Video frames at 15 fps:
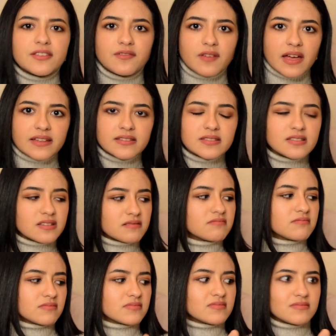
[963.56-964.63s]
event,
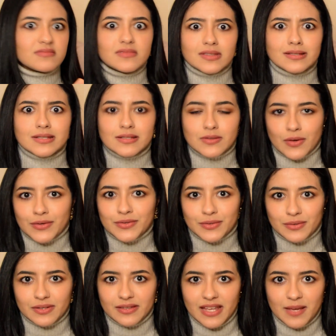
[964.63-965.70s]
and this is also
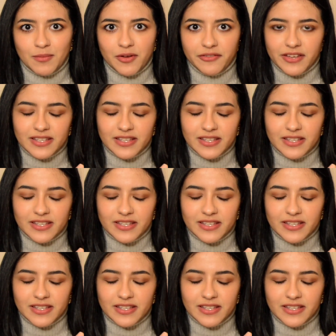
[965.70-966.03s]
the name of